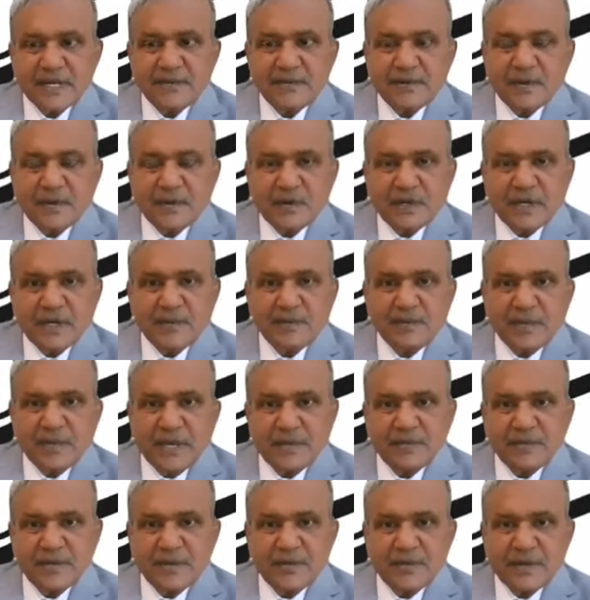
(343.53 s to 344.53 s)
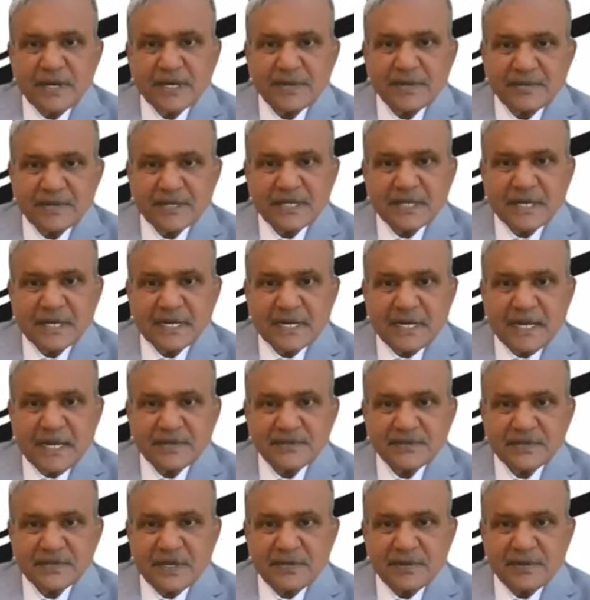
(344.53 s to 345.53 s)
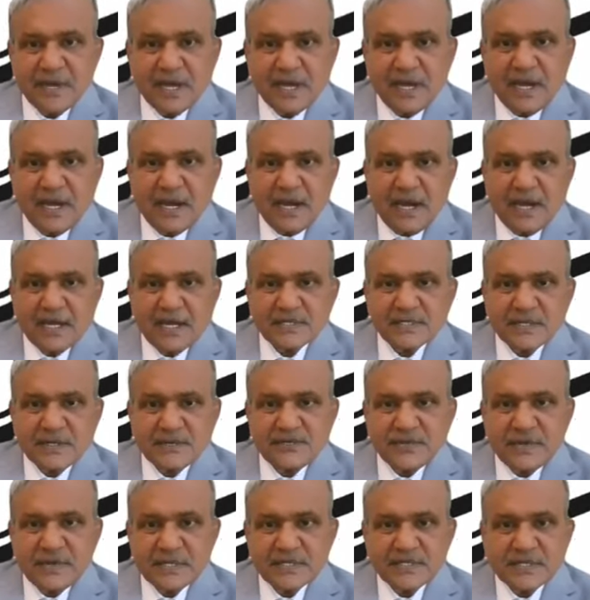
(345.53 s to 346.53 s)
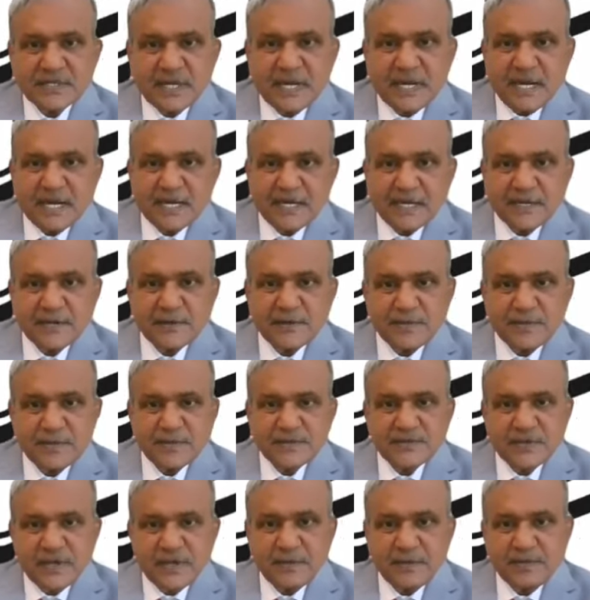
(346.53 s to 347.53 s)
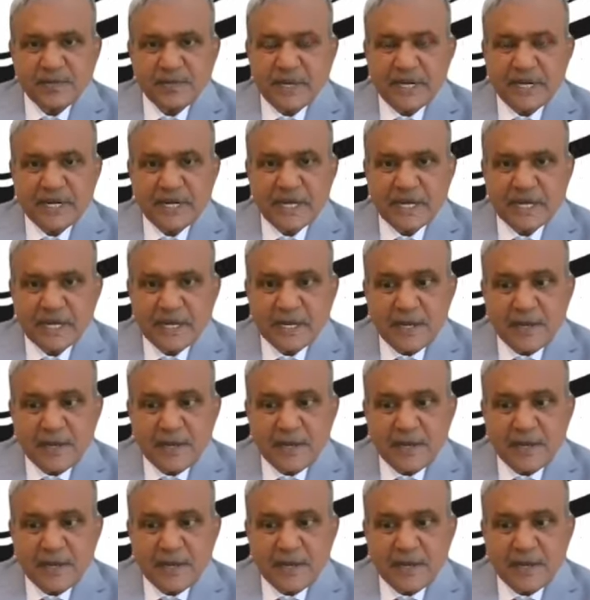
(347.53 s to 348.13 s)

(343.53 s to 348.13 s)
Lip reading: He will only pay me whatever the tax I've asked for, sir, 100 rupees I paid.